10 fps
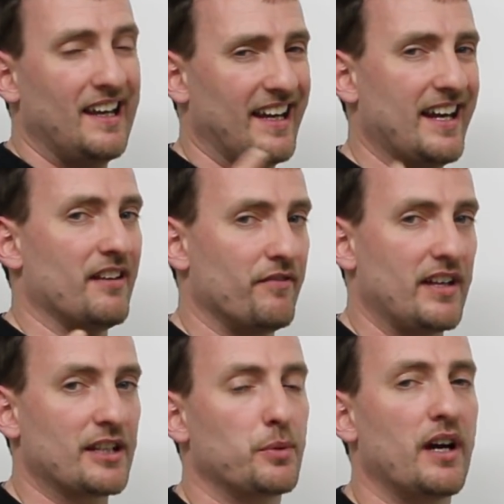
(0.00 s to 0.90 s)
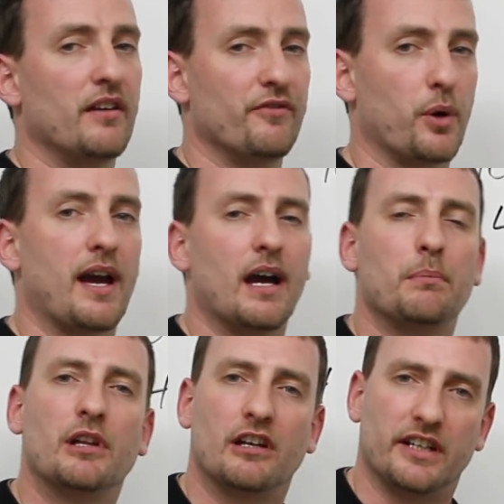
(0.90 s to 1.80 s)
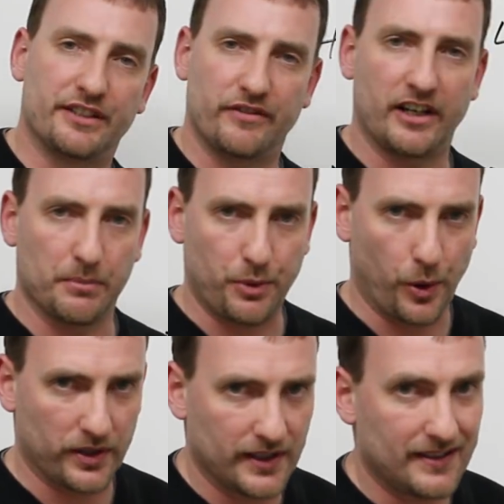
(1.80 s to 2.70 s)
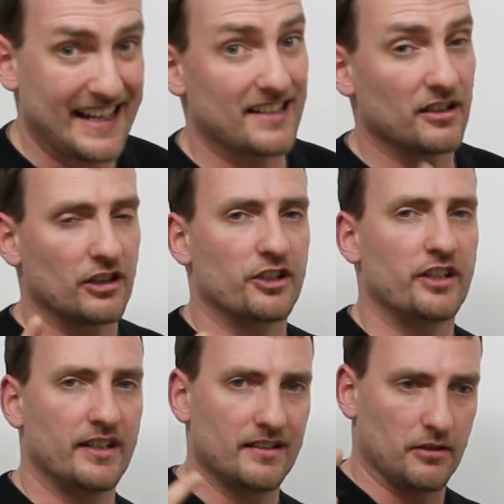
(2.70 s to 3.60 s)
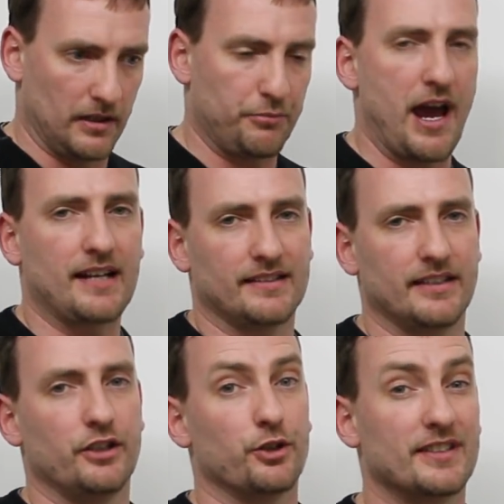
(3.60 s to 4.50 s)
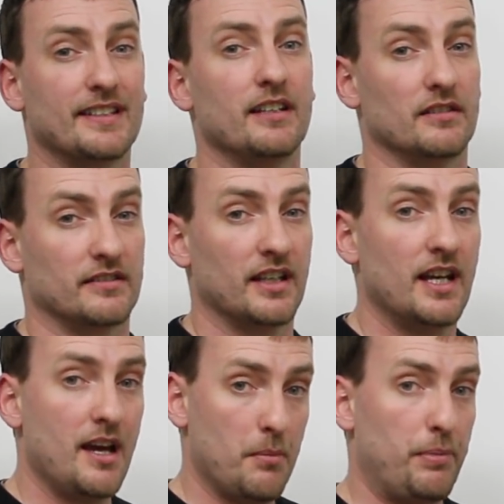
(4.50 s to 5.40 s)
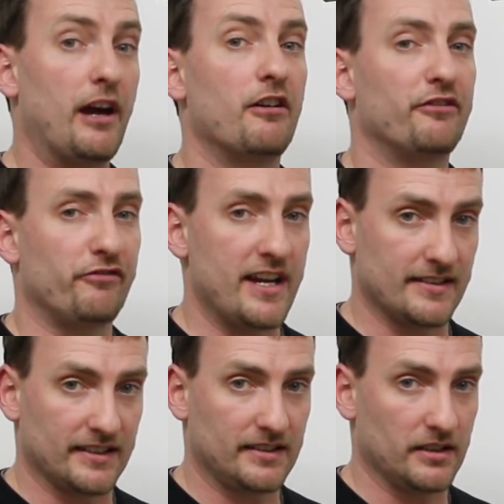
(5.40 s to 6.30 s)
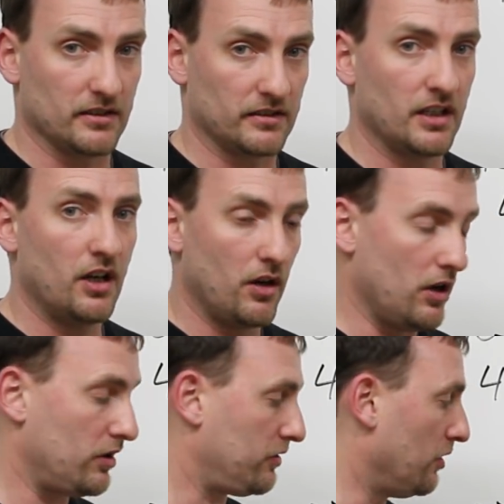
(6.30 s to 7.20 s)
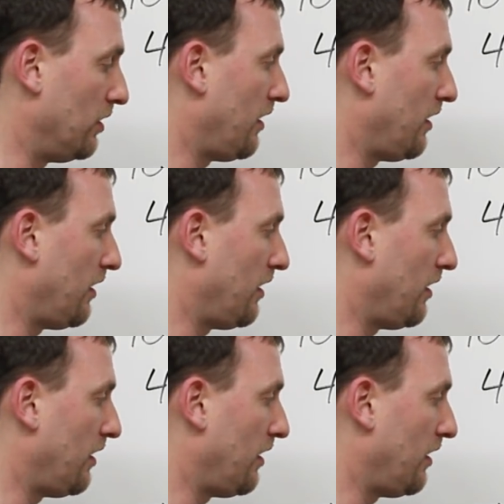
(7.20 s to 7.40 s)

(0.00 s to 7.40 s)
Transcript: Again, that's why vocabulary is very important, and learning and practicing your skills. Paraphrasing skills, also